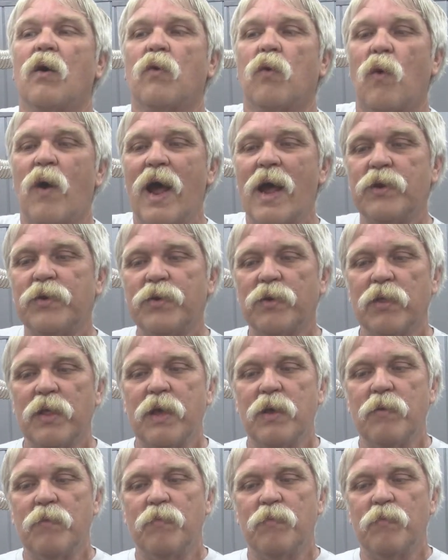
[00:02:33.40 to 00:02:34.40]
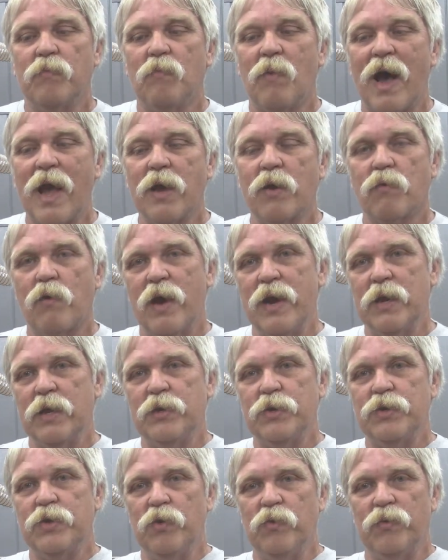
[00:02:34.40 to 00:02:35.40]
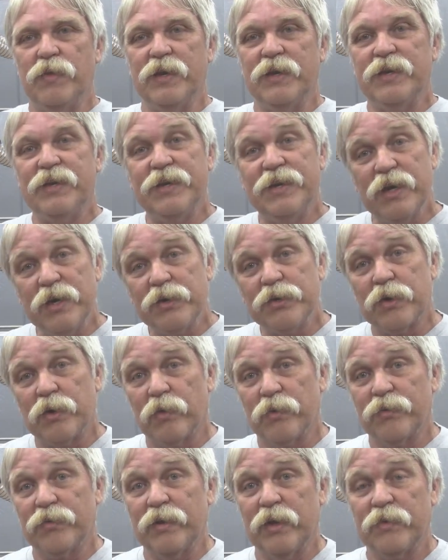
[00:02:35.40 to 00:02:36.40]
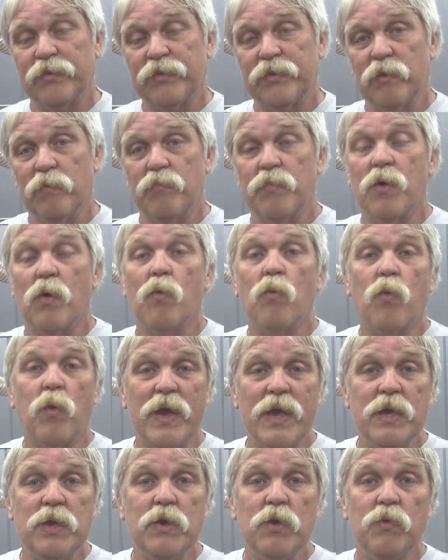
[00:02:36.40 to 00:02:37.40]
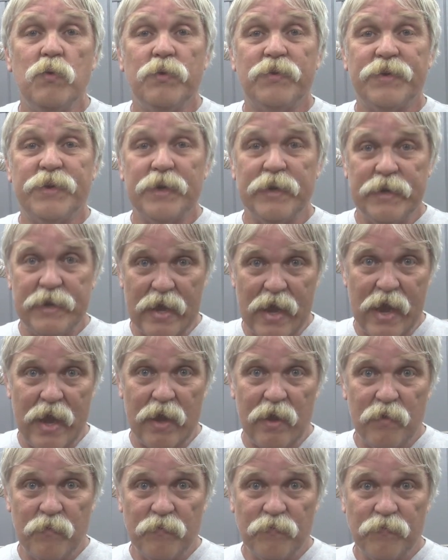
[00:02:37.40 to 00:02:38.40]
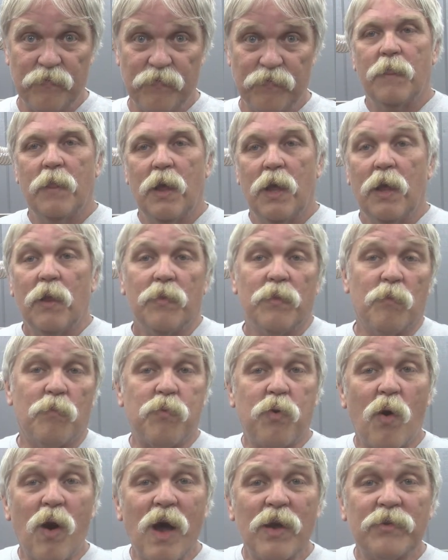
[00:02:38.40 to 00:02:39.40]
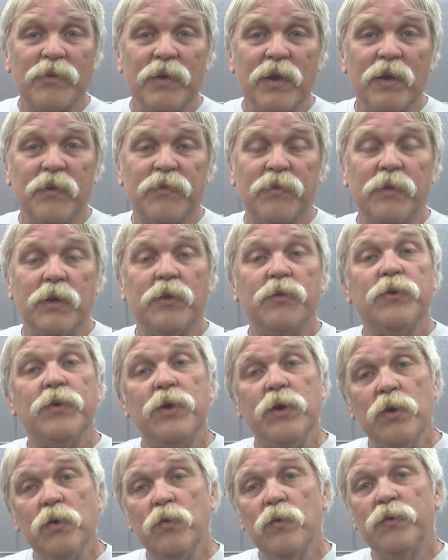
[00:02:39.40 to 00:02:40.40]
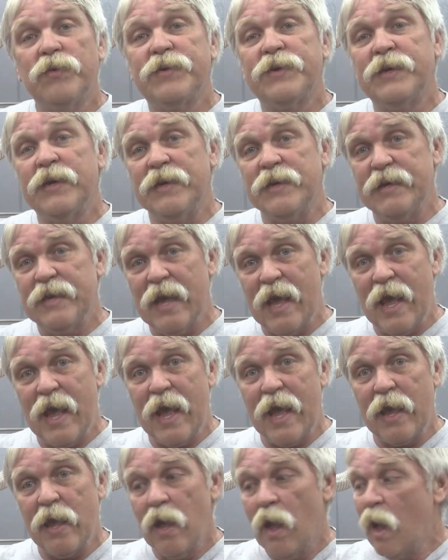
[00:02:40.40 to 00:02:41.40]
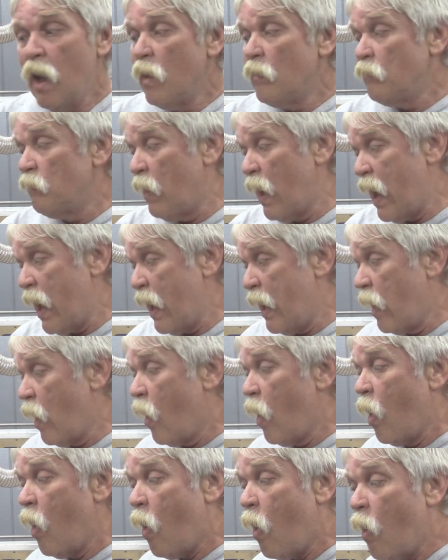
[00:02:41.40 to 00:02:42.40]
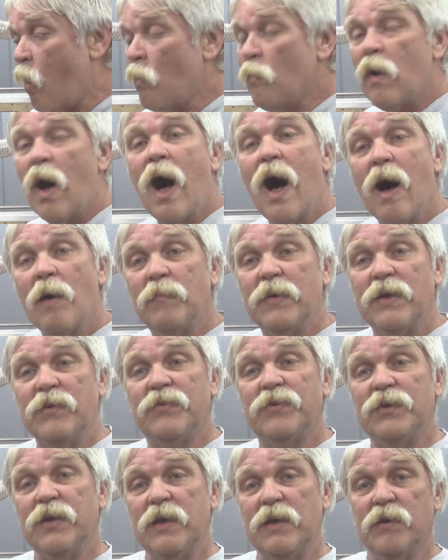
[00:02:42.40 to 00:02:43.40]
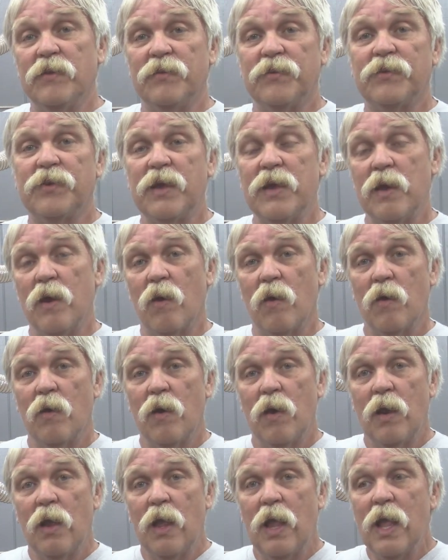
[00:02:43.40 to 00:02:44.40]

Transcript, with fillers: gradually migrated to the digital system that we use today. The process that's used today by a home hobby CNCer